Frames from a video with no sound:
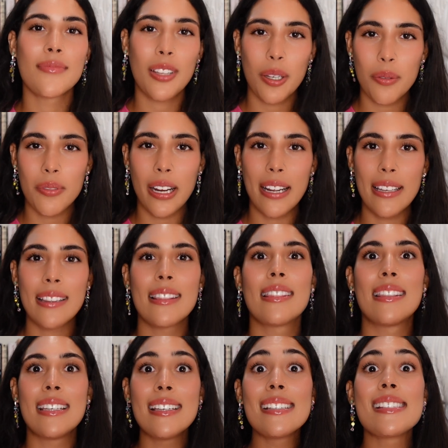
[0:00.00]
Right.
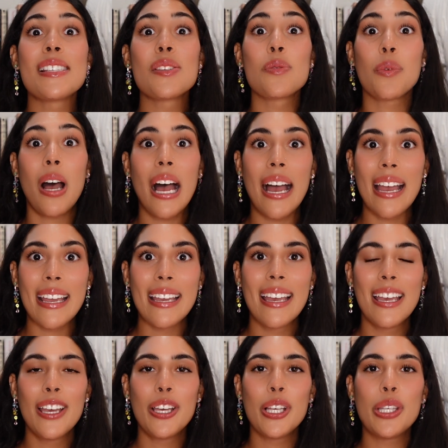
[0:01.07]
This is why
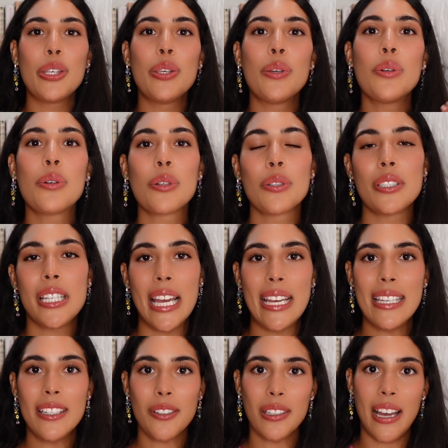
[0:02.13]
you
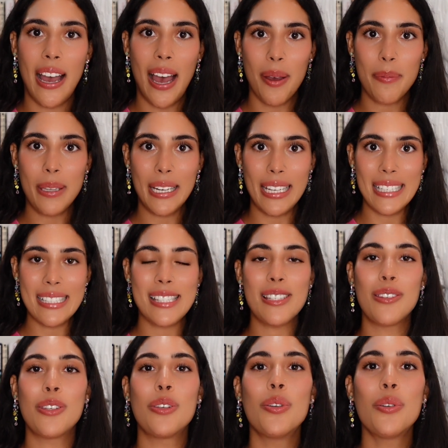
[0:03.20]
create your happiness,
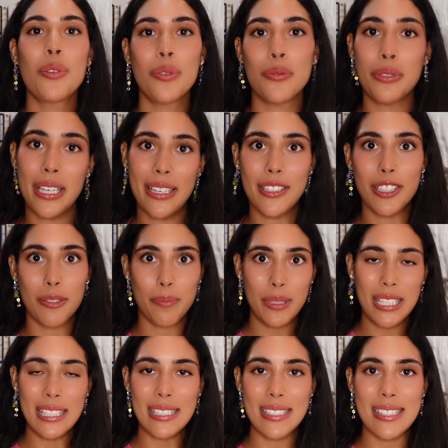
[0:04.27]
you create your
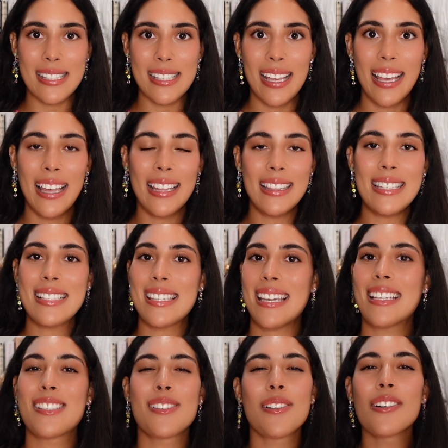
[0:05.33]
peace. These
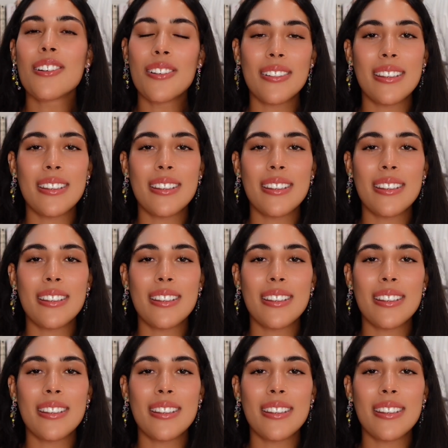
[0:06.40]
external